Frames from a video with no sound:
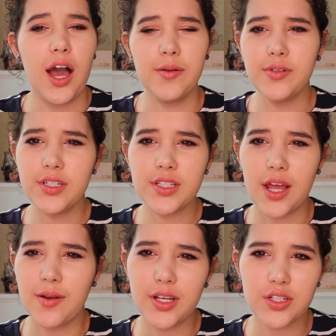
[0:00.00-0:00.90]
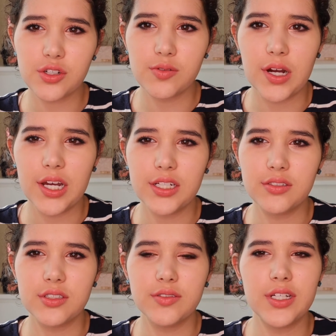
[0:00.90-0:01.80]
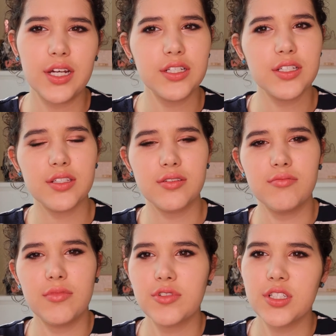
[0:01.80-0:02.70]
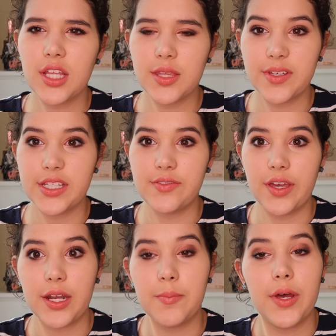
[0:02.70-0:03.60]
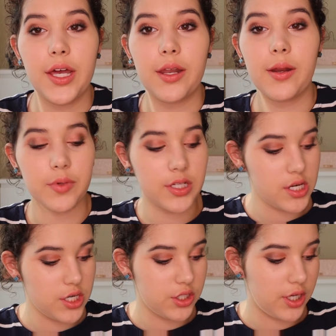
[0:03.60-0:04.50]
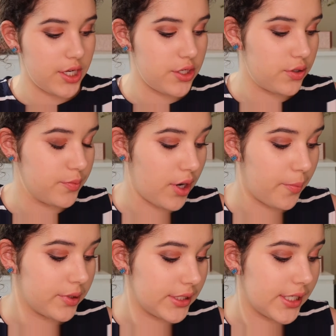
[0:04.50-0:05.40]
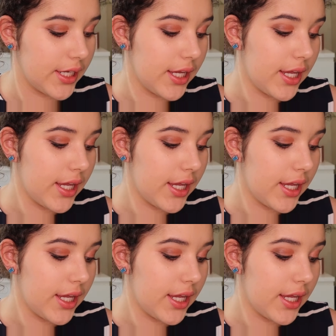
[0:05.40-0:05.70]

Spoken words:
I'm not sure why I don't do it. I'm just not the biggest fan, but I'm going to teach you how to do it properly.